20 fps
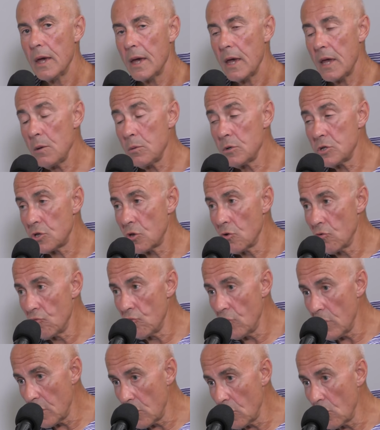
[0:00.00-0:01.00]
He was the
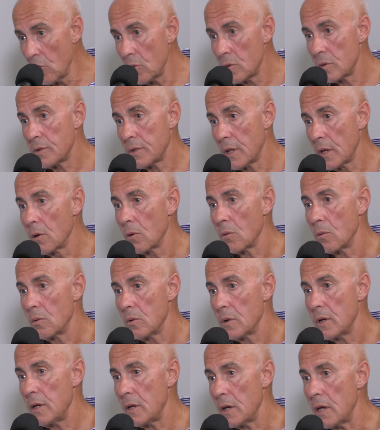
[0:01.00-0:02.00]
real deal.
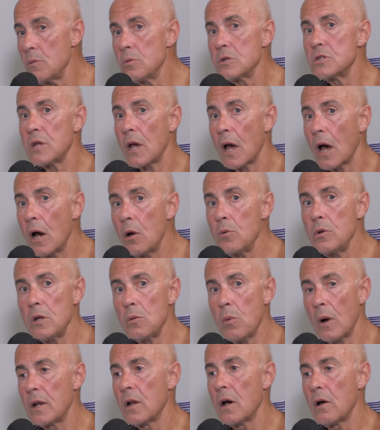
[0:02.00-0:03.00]
He, he was the only
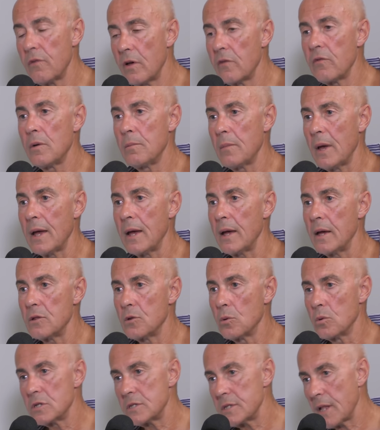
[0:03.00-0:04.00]
one I've ever met.
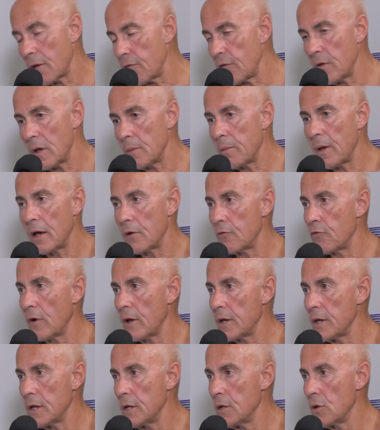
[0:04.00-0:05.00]
There was nothing about
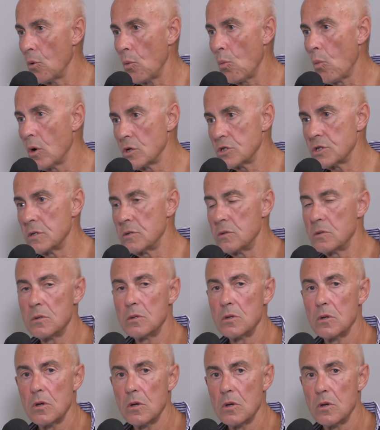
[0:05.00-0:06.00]
Frankie that wasn't
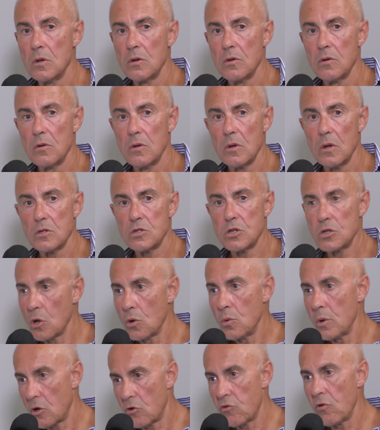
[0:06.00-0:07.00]
to
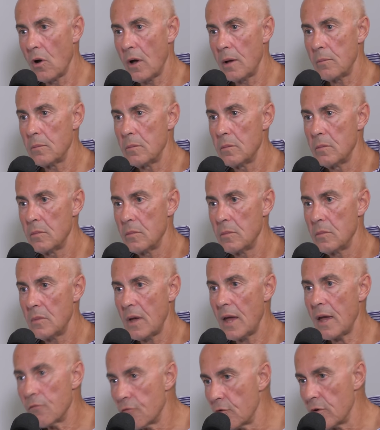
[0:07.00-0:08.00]
do with crime.
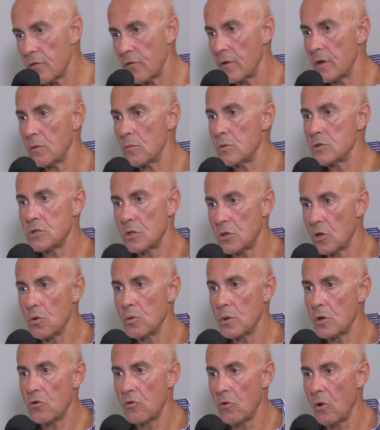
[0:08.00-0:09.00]
Everything was to do
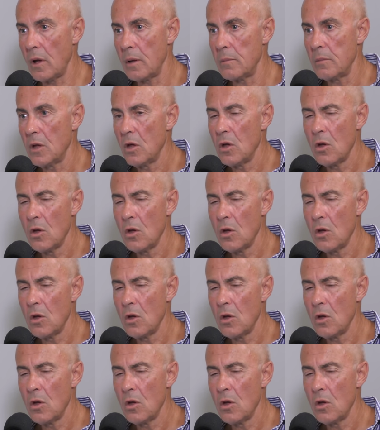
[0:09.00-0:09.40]
with crime.